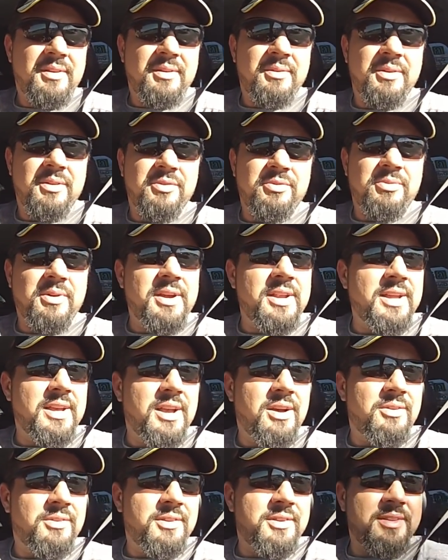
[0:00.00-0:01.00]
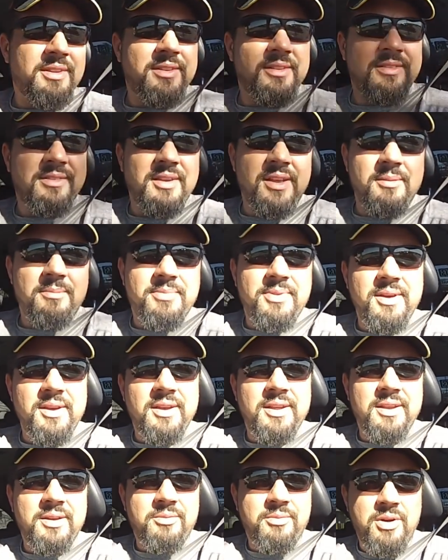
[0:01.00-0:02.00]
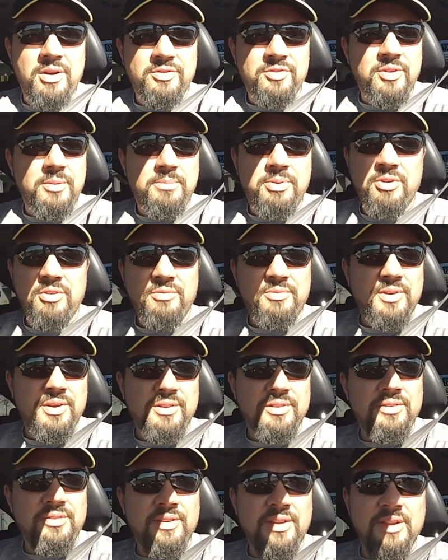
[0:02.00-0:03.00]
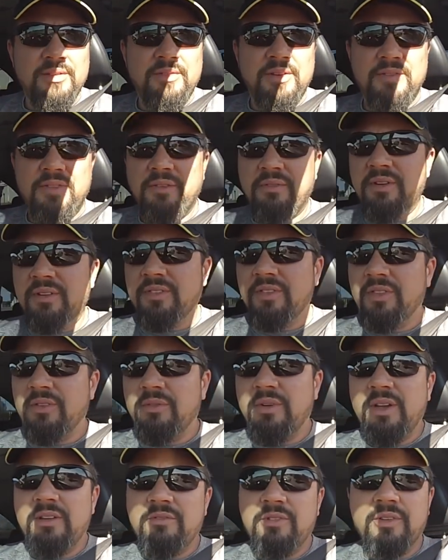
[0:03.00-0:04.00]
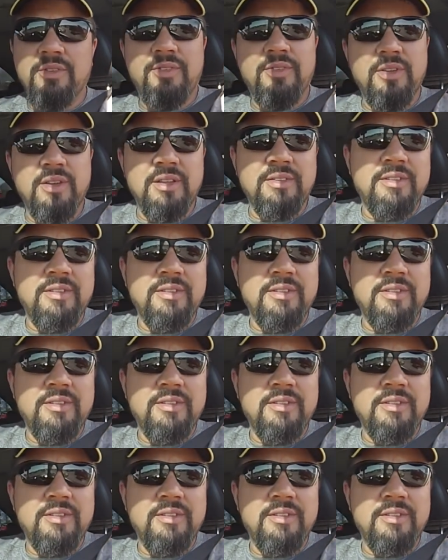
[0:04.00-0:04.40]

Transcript: when it was raining out and it did the same thing and it washed it perfect. I didn't even have to rinse it. The rain rinsed it.